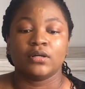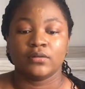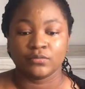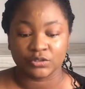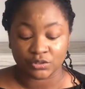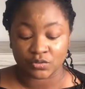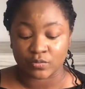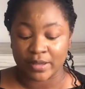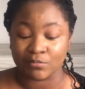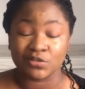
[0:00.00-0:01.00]
which was
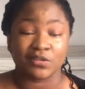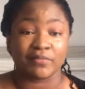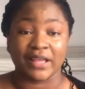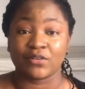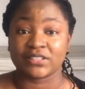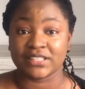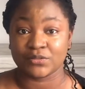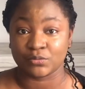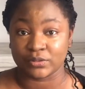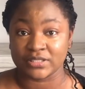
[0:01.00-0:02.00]
where most of my content
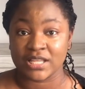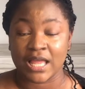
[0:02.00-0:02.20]
was.